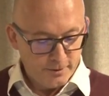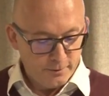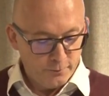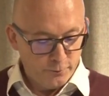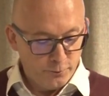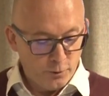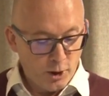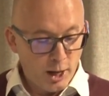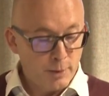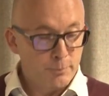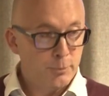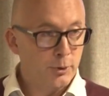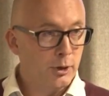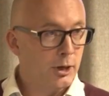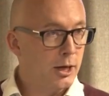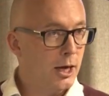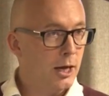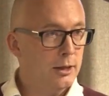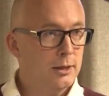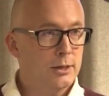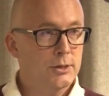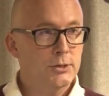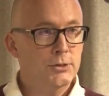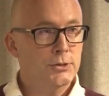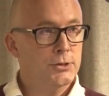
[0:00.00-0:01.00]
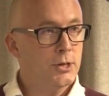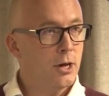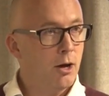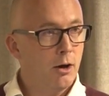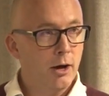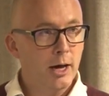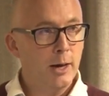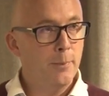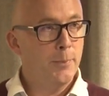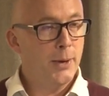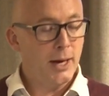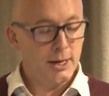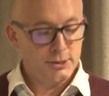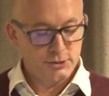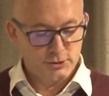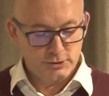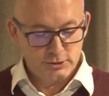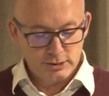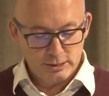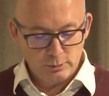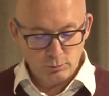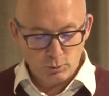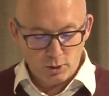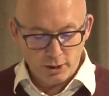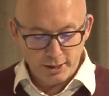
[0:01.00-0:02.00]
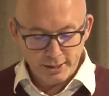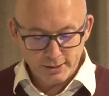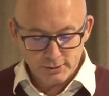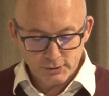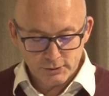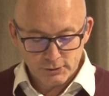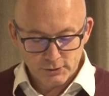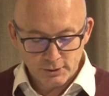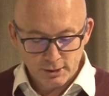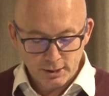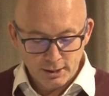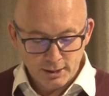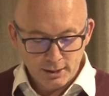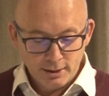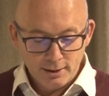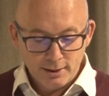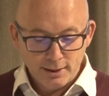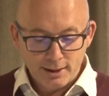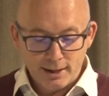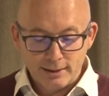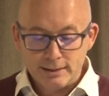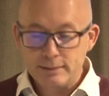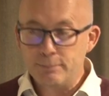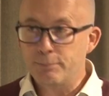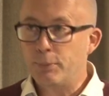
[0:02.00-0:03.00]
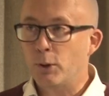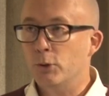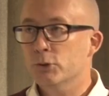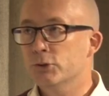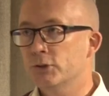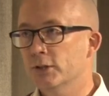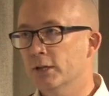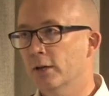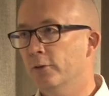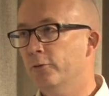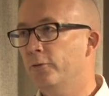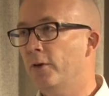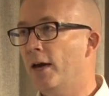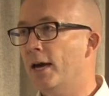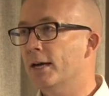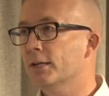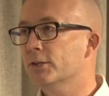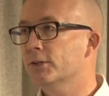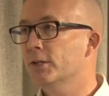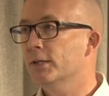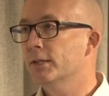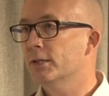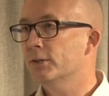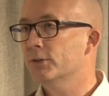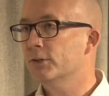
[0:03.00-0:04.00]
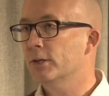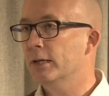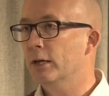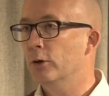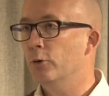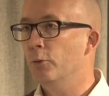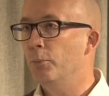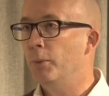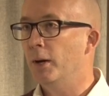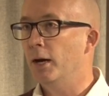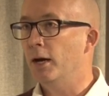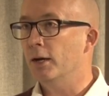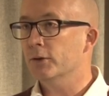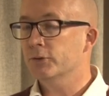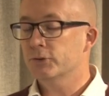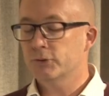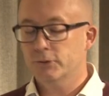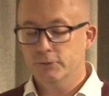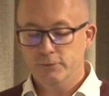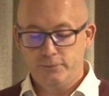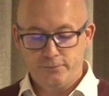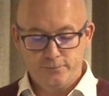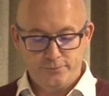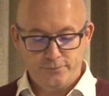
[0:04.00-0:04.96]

vibrant colors, high opacity whites, and embossing effects in a single pass.